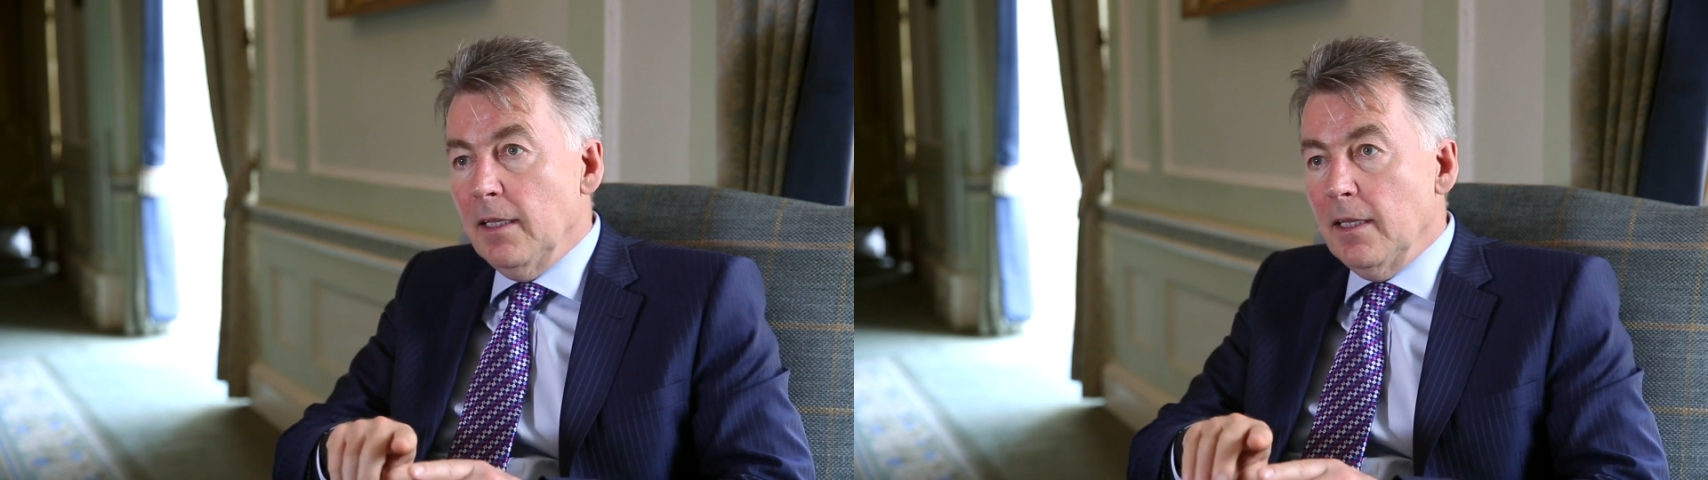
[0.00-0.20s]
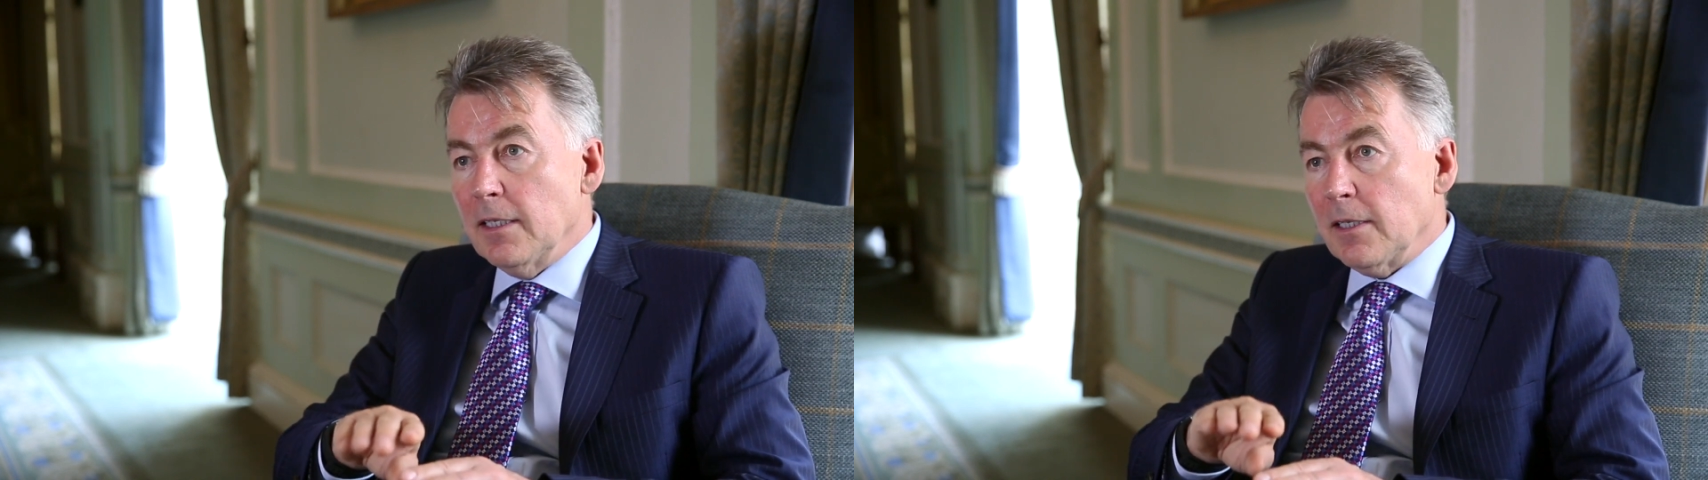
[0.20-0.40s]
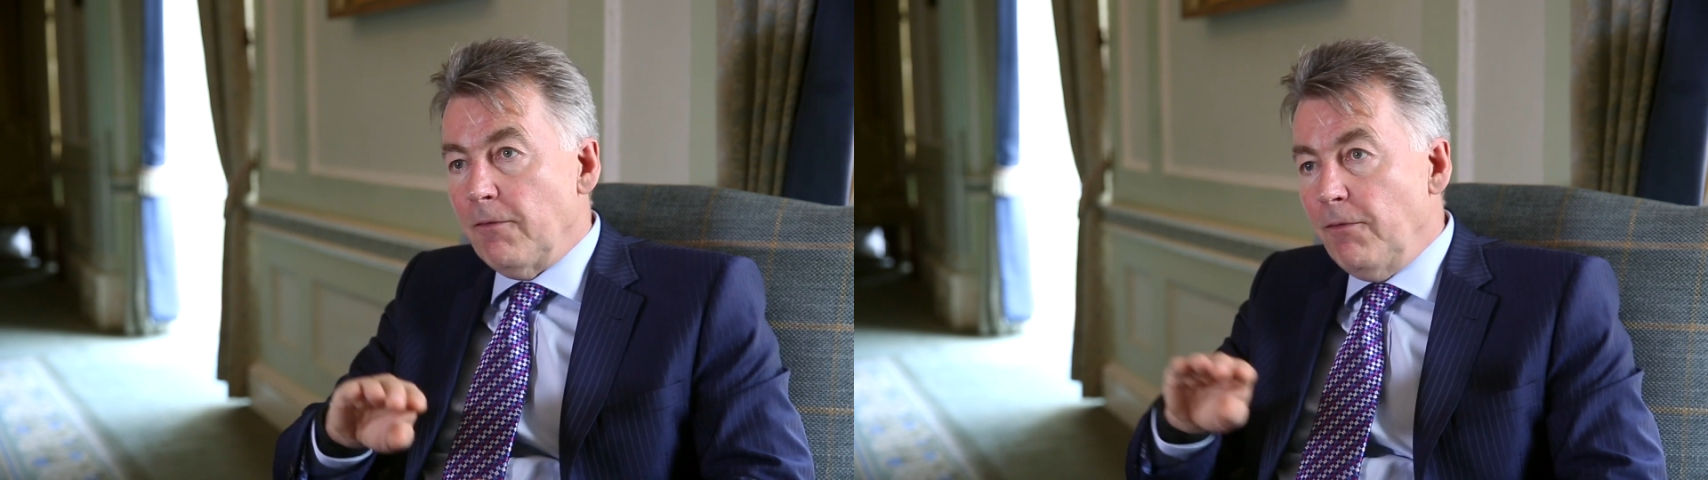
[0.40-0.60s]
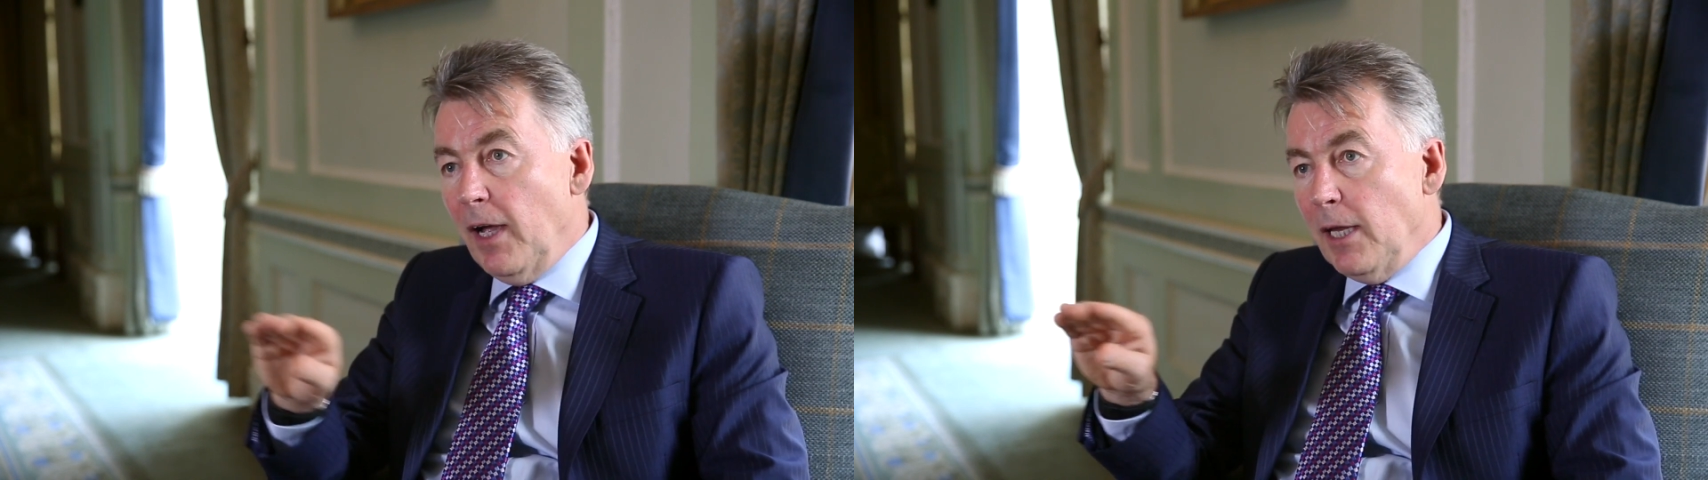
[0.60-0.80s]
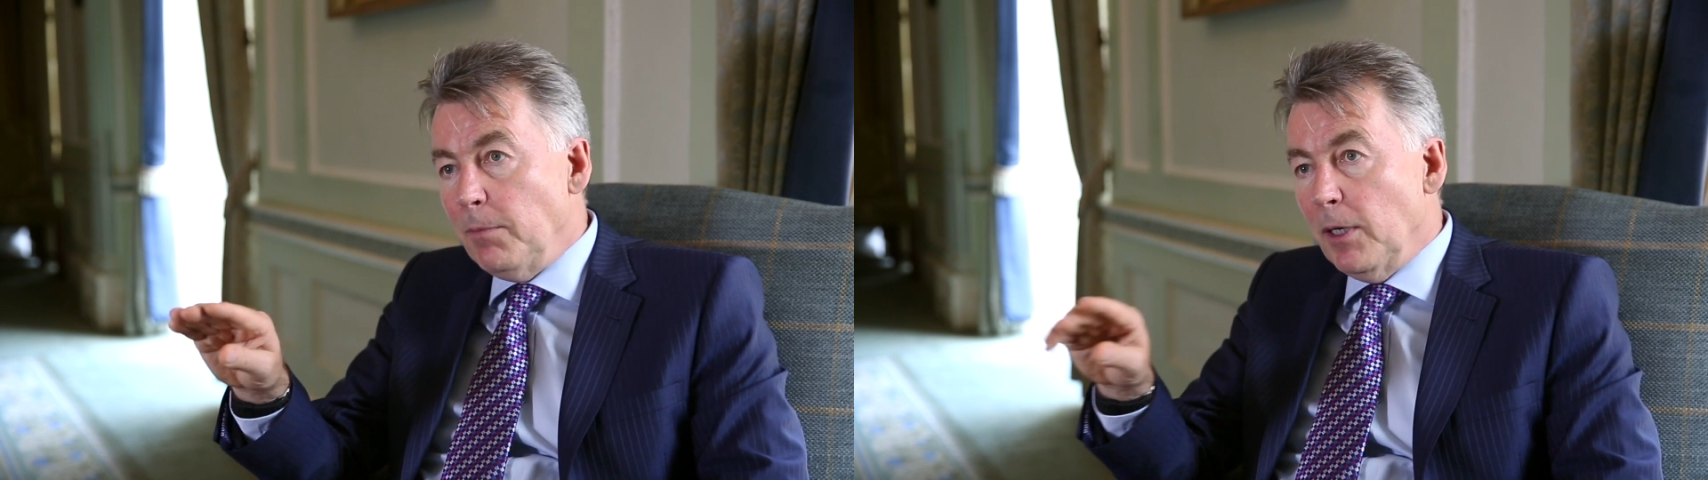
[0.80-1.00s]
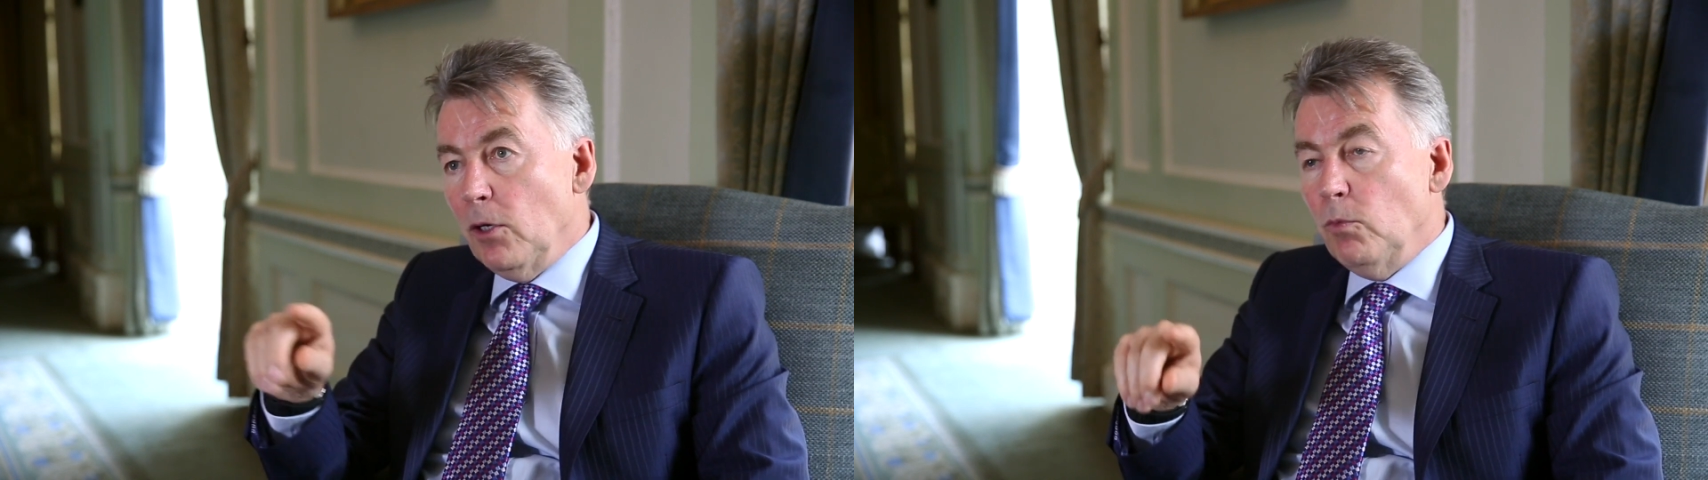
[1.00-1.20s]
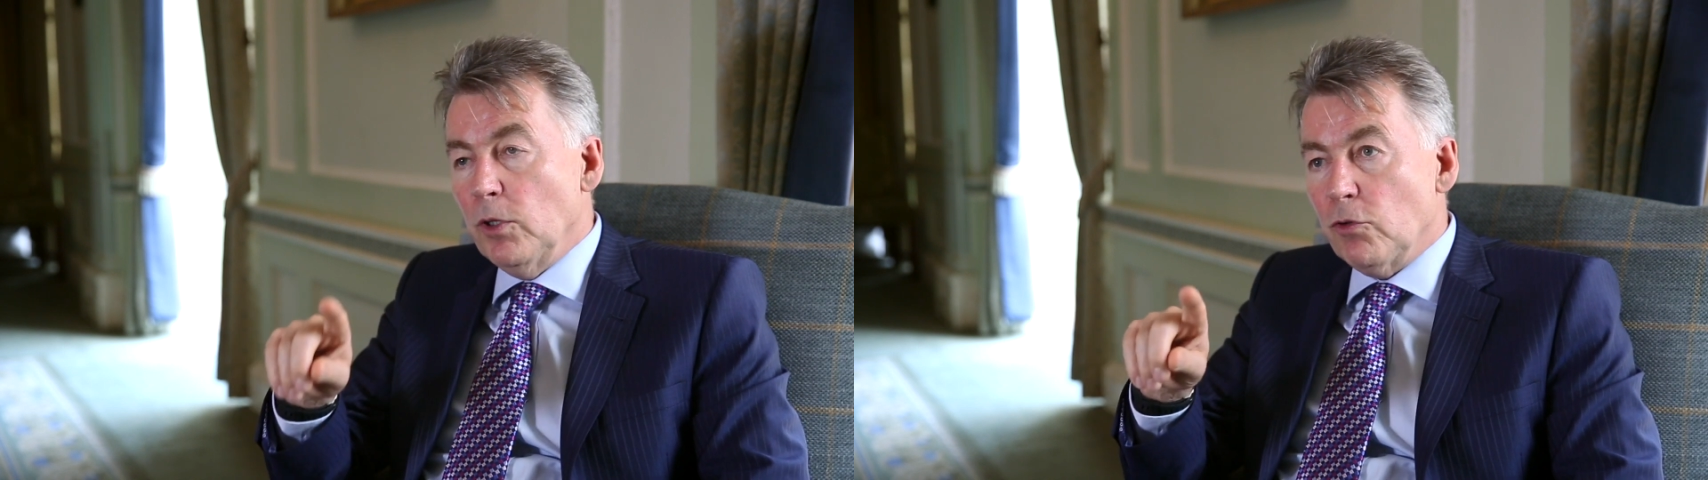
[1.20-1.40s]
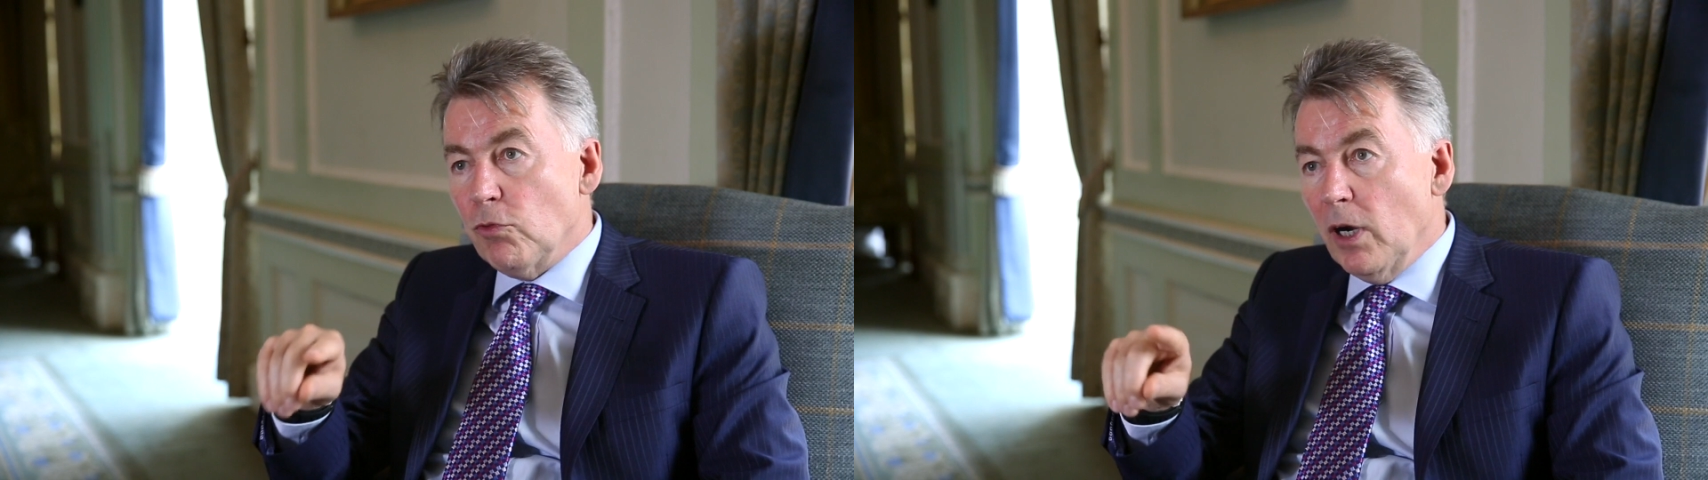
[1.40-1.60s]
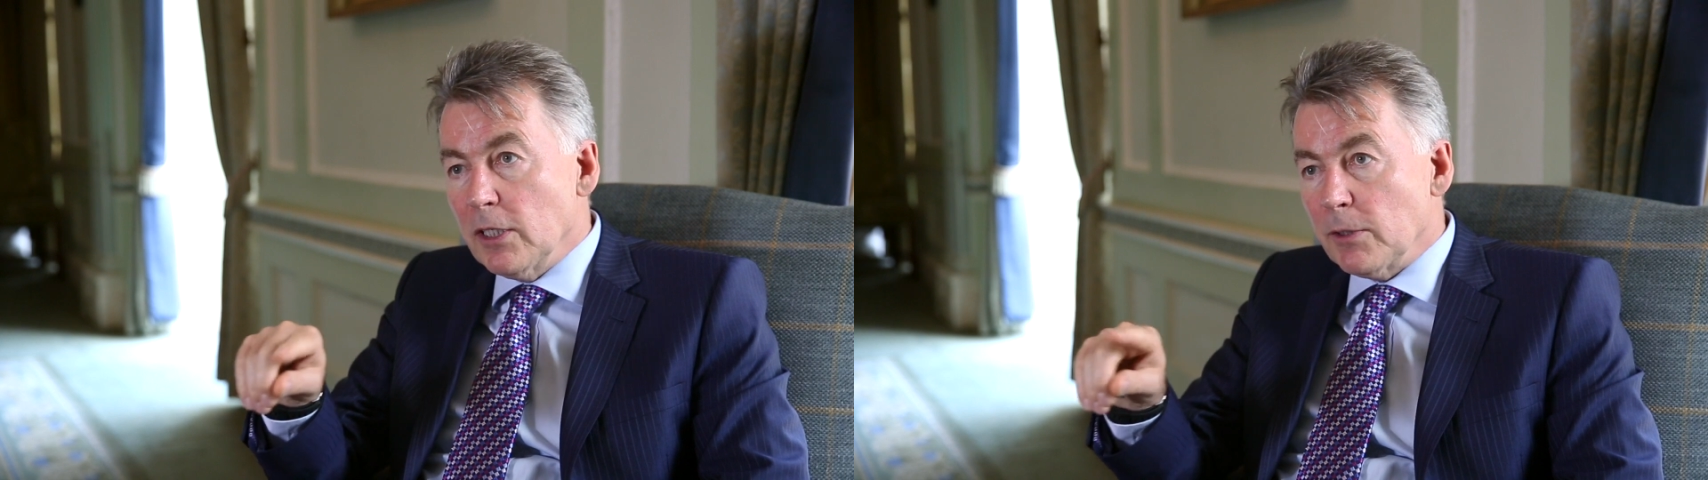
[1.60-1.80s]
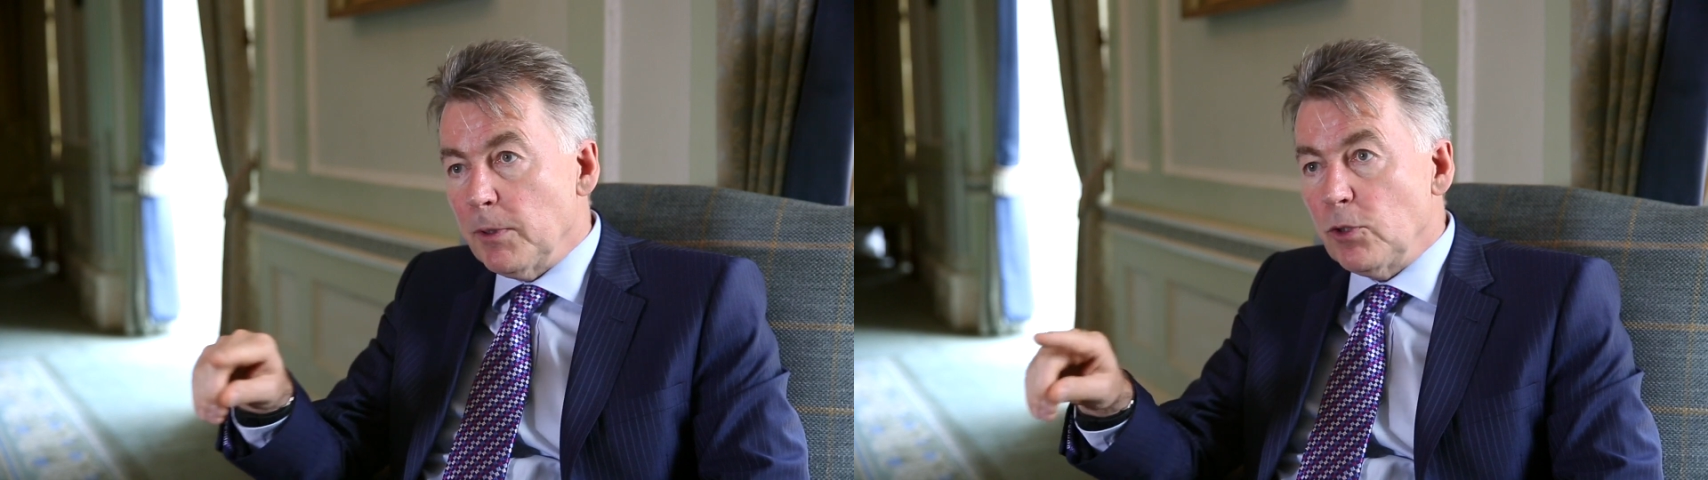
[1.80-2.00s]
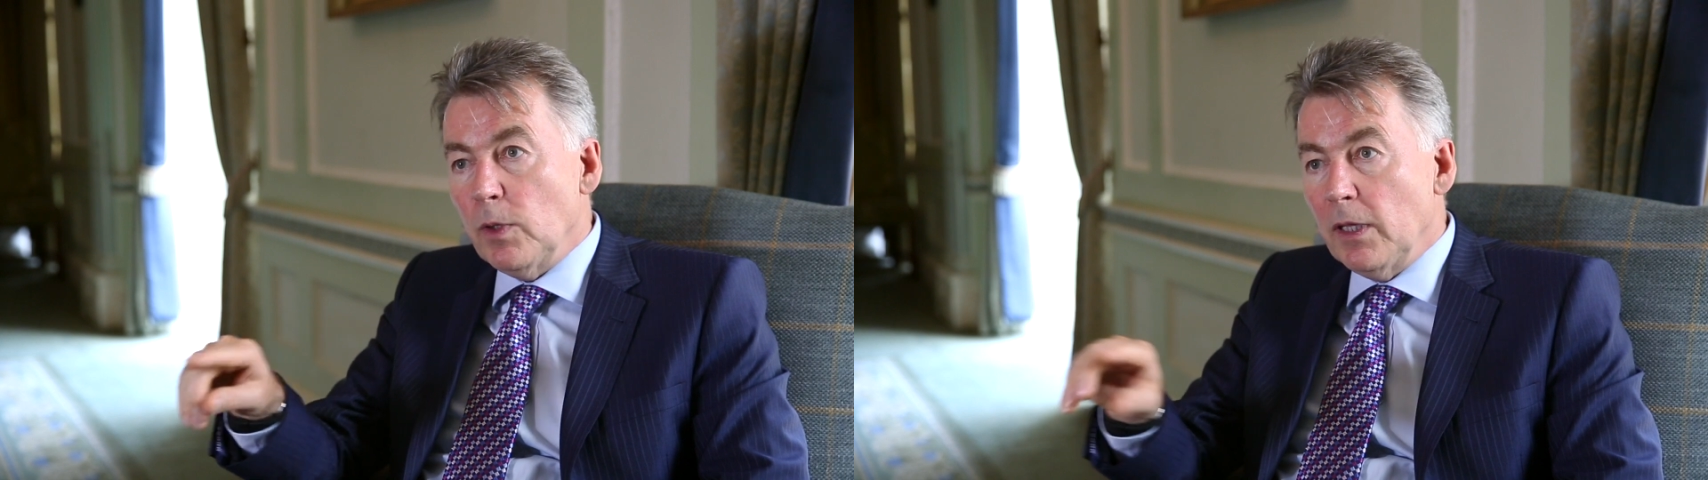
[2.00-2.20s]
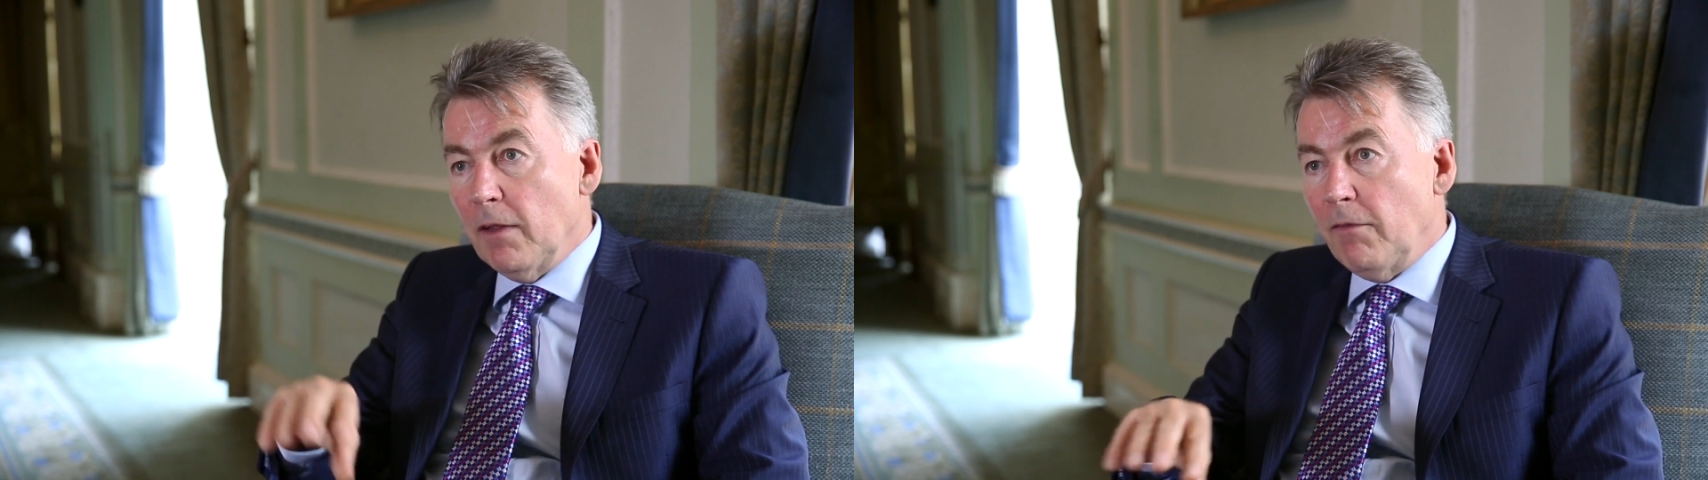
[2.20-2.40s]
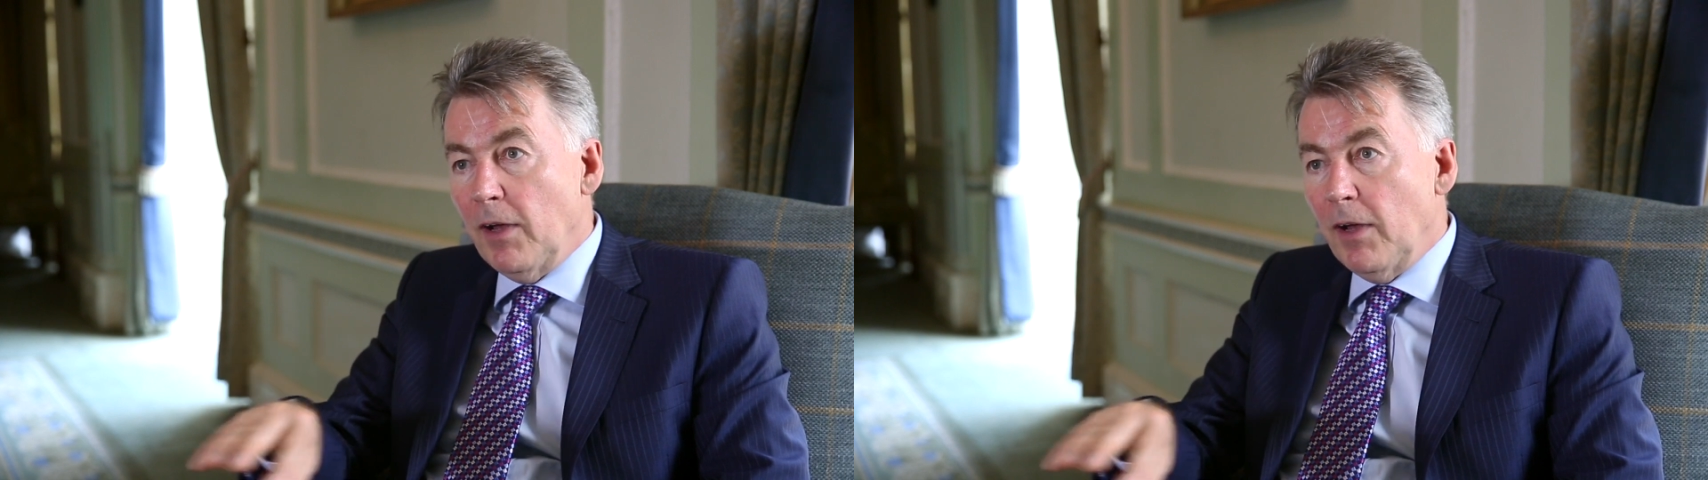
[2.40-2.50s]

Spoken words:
There's a fiber with rungs between the